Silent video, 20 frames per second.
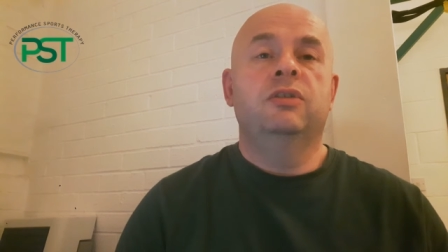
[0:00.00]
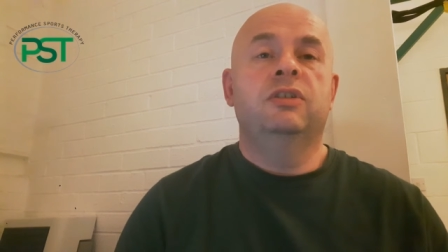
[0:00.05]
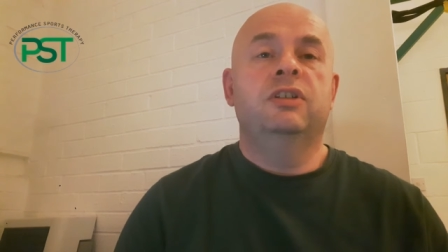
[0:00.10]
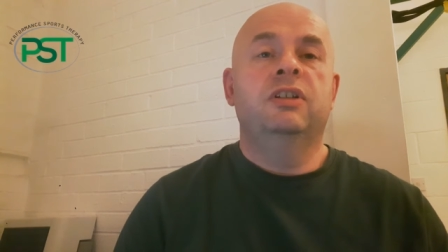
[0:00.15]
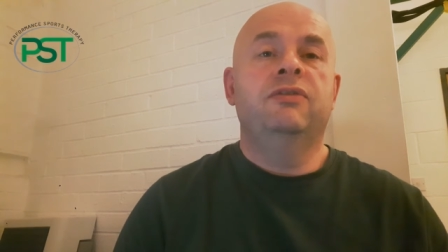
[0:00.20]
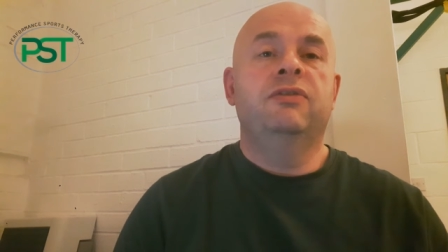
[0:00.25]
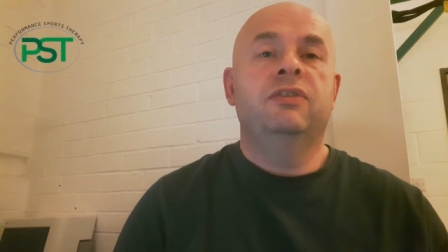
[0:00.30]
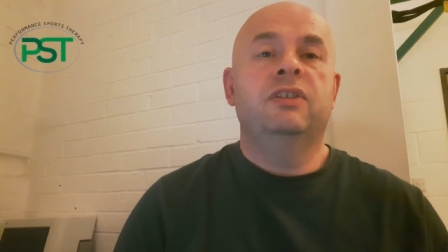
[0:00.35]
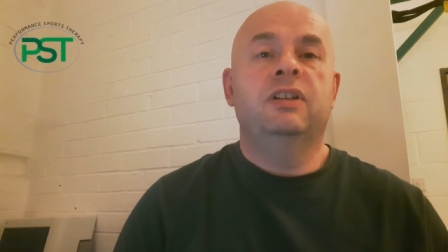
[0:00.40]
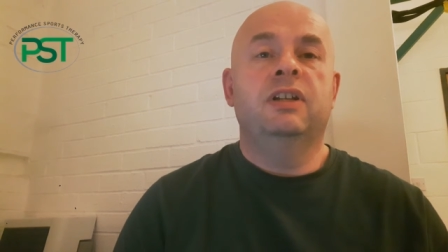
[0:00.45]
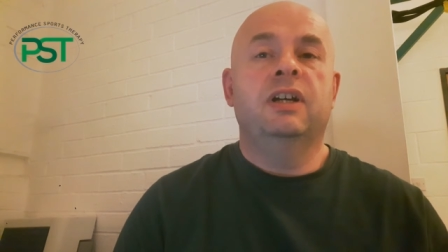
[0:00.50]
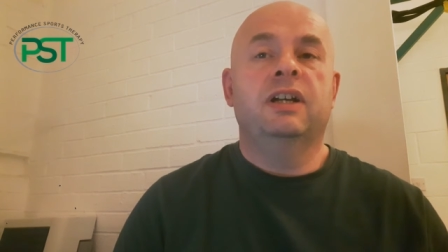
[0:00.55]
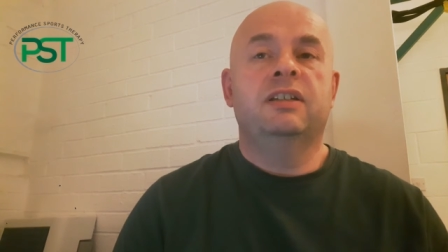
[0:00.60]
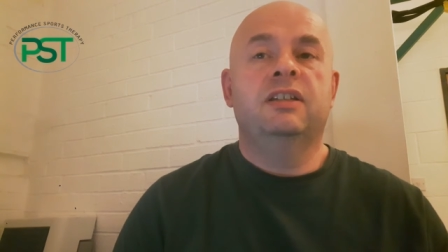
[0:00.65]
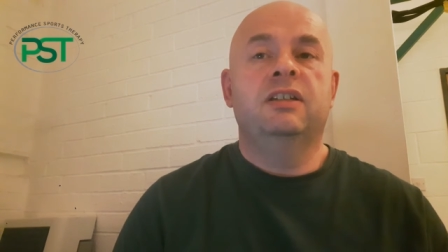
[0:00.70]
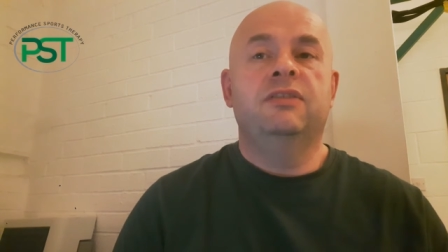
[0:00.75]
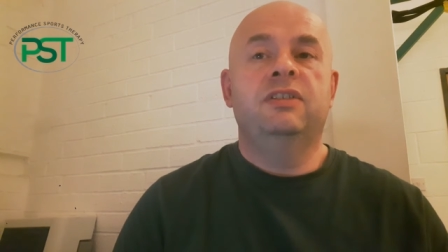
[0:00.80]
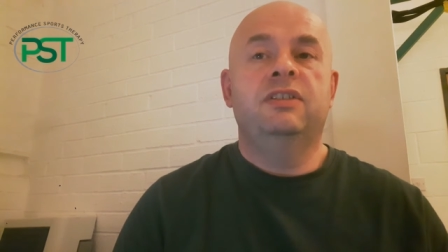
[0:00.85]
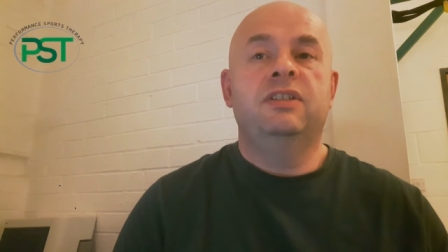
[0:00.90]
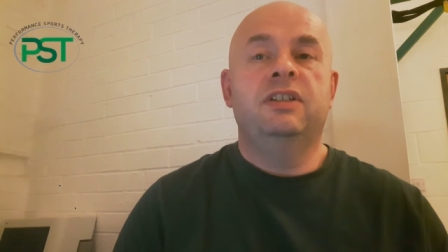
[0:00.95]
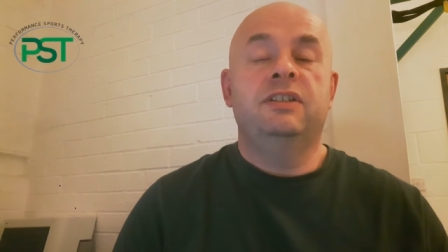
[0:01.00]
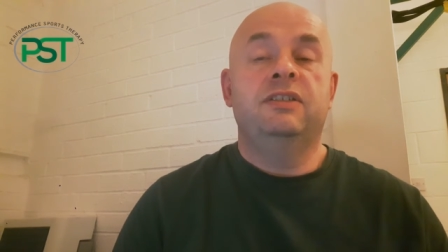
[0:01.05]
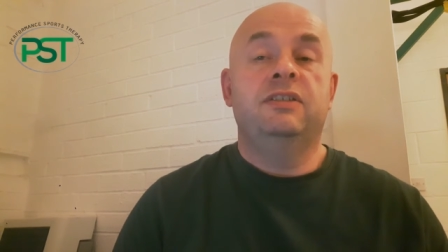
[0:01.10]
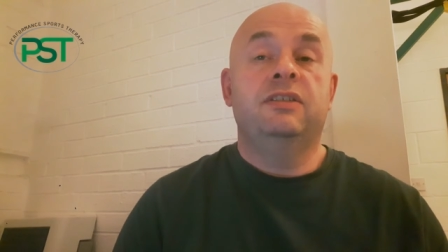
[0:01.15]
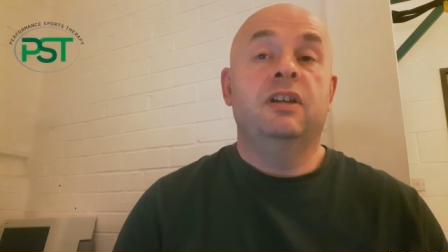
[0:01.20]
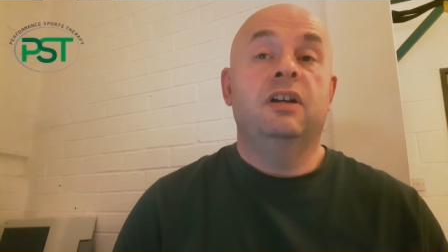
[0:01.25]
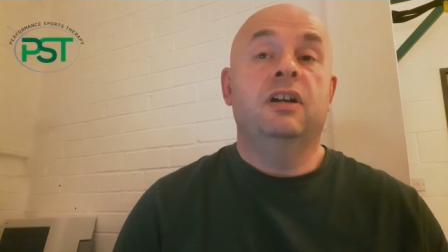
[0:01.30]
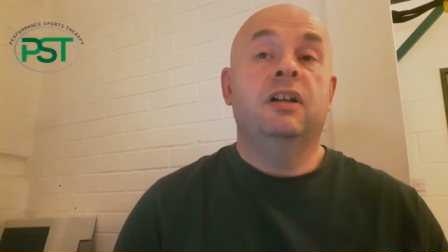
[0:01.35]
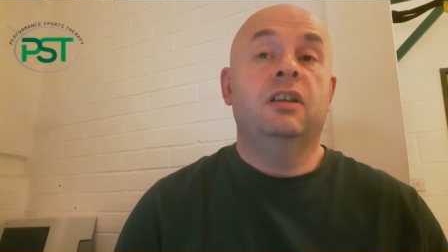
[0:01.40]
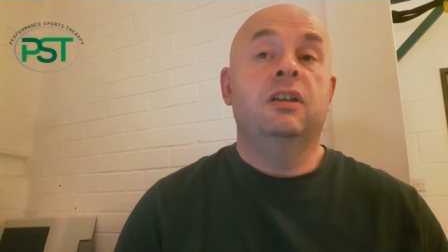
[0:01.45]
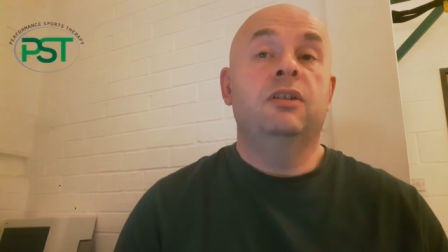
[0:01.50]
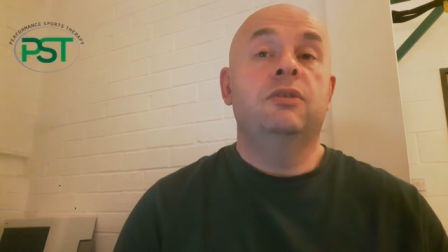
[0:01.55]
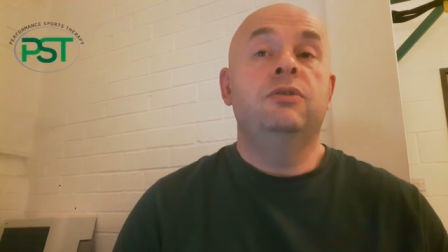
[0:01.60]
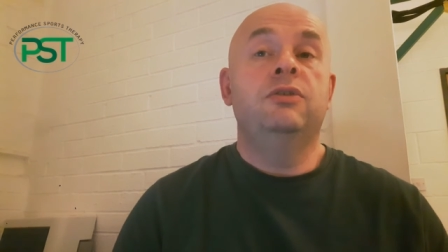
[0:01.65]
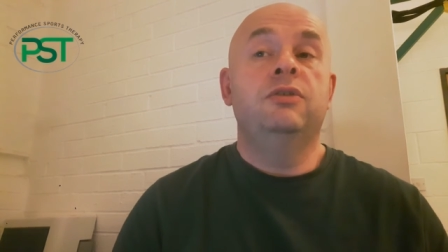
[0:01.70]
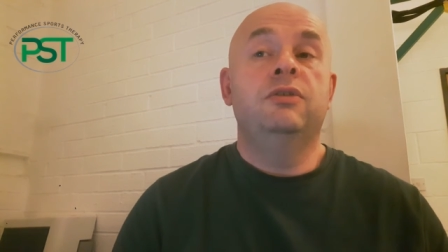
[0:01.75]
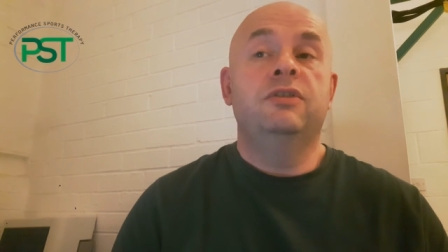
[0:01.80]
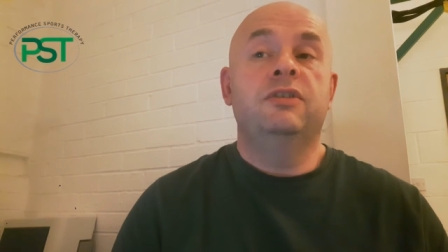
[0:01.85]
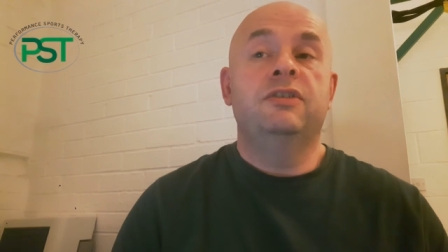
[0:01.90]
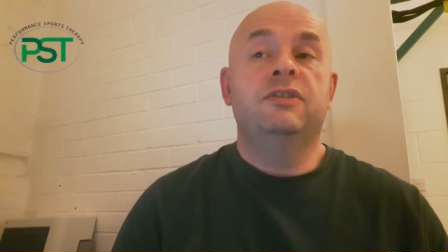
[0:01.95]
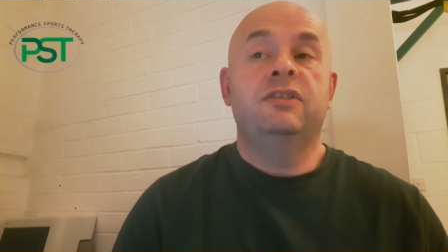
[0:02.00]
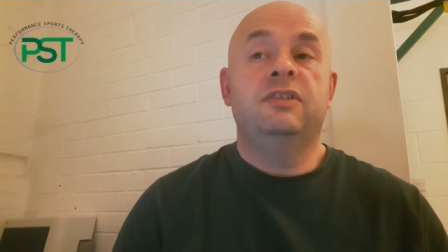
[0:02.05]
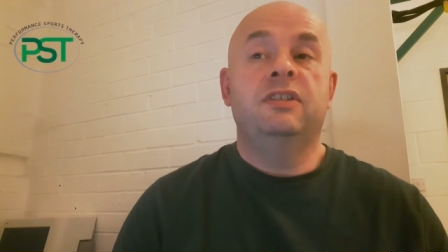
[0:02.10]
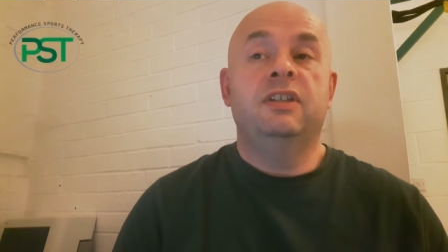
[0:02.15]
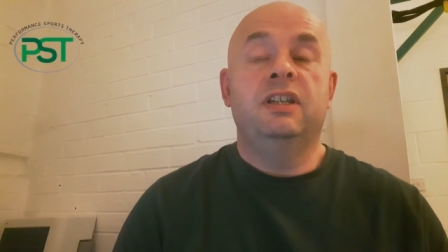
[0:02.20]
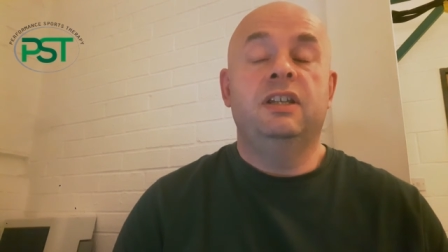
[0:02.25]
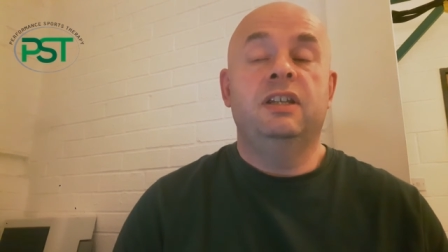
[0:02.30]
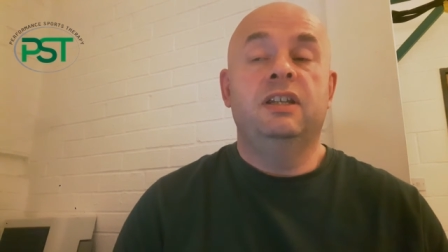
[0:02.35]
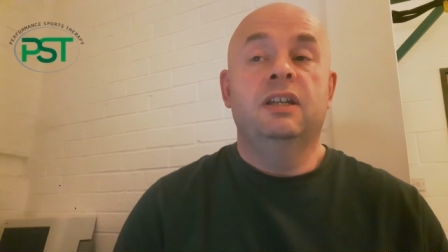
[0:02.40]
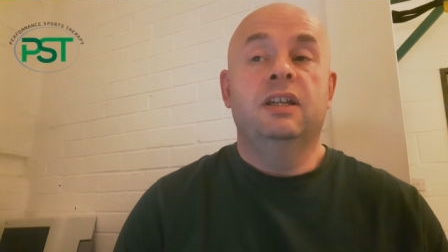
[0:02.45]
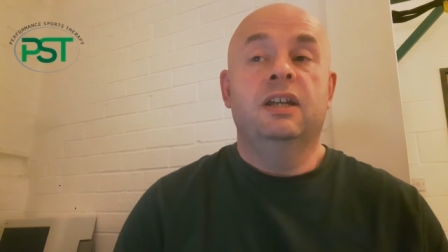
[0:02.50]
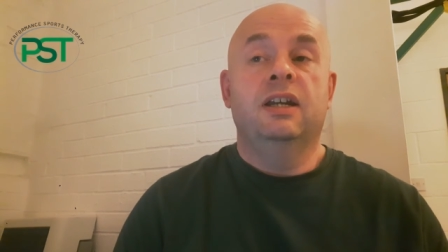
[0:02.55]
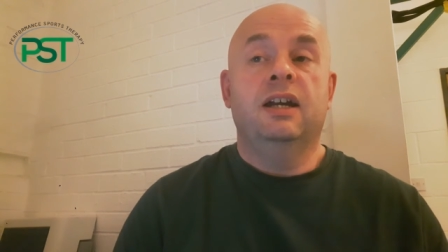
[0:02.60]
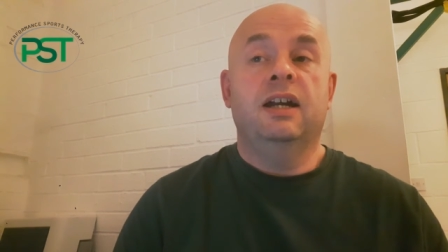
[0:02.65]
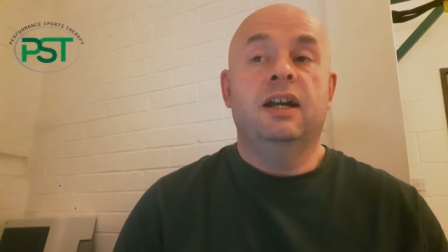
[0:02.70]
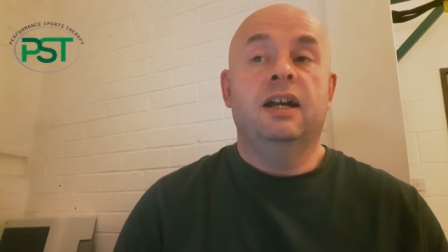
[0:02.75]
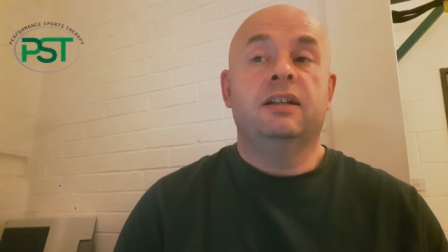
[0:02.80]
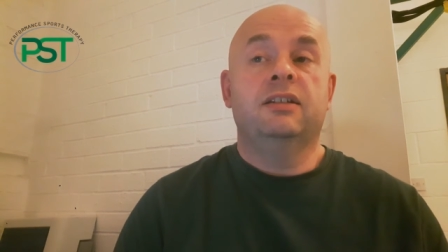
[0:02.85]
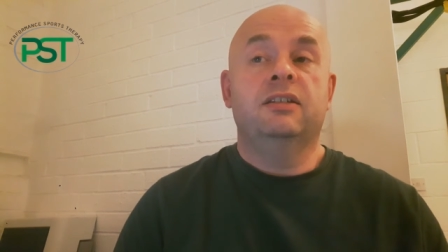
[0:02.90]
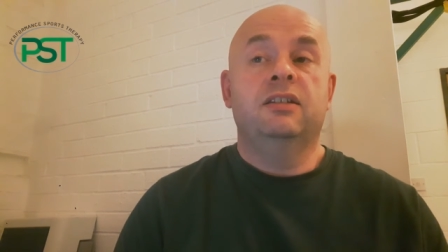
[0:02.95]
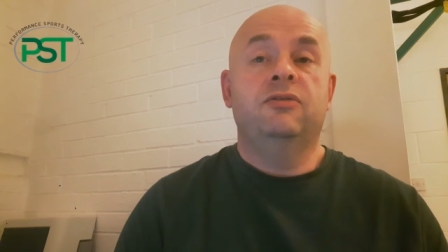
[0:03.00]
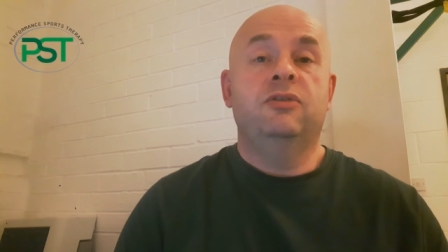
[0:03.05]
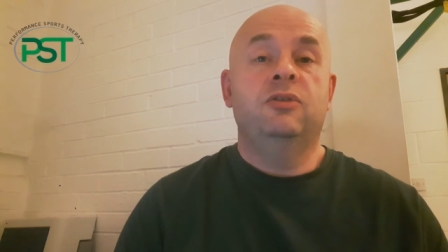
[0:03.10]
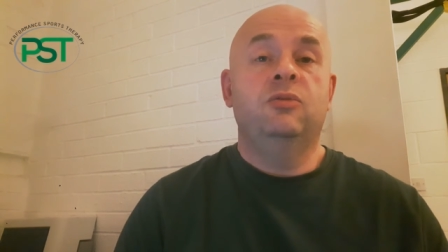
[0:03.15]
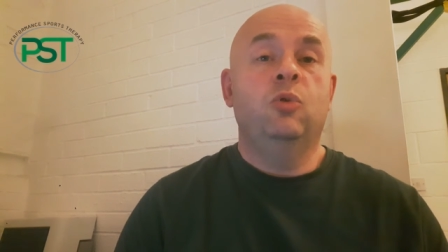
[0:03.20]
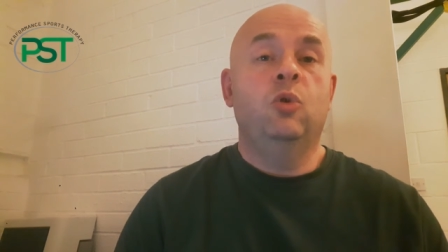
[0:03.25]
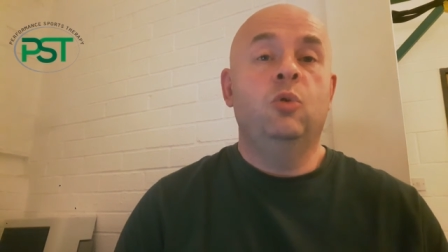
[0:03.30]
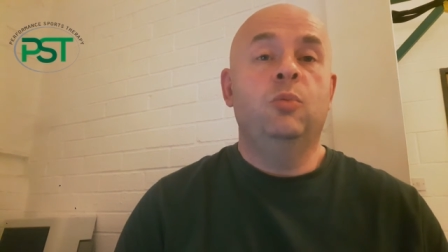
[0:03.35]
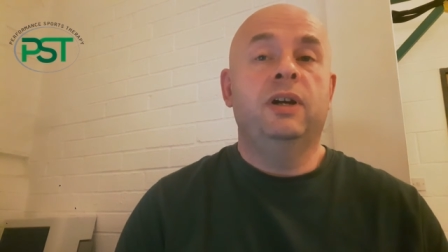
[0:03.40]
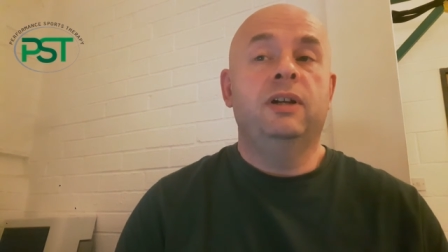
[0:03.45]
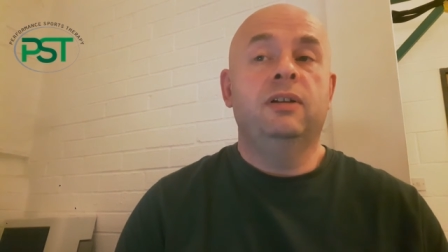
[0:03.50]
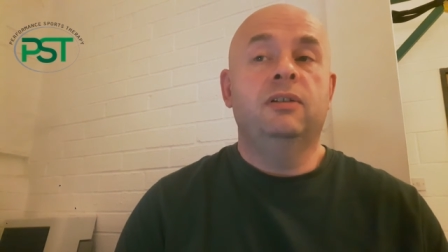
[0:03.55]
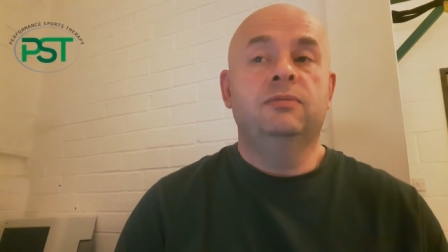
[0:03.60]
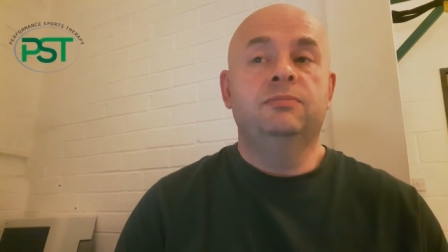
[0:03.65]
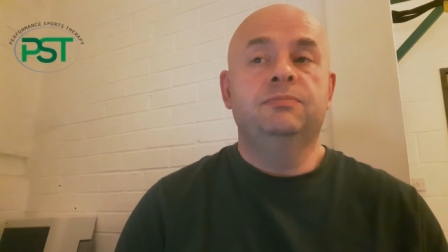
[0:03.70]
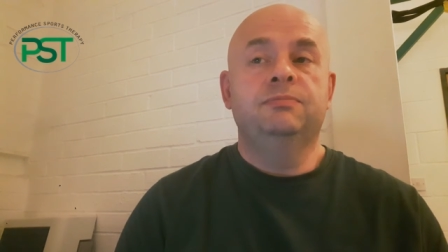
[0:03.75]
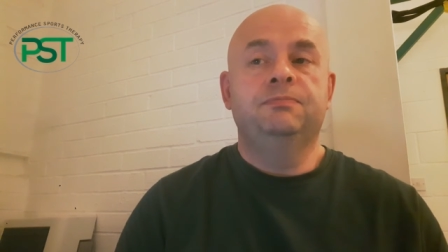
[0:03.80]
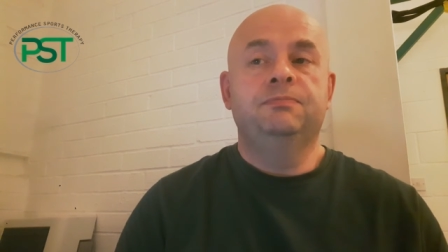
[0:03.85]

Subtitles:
different activities that allow you to stay active and mobile.